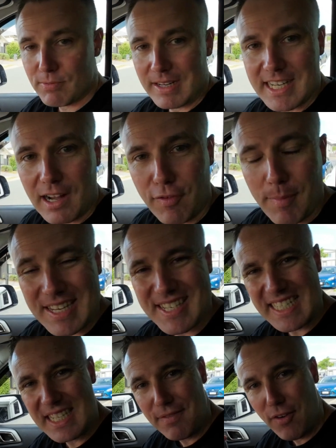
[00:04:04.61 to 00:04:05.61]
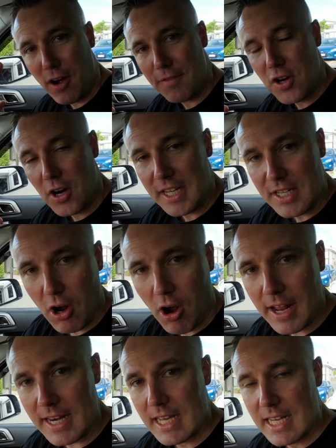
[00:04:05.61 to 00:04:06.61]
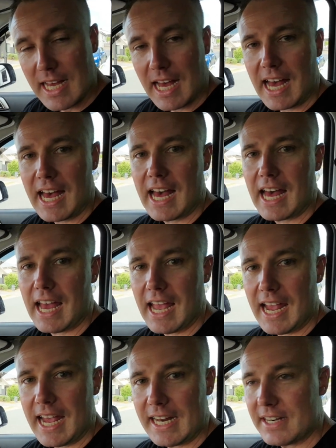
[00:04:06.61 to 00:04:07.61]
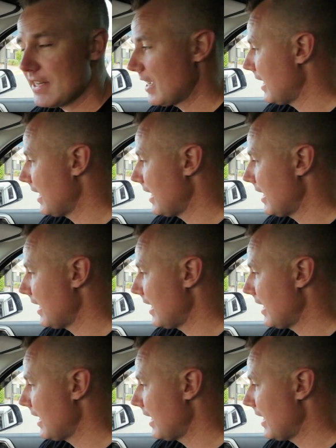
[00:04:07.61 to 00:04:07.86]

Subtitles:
retail for about $65.99, and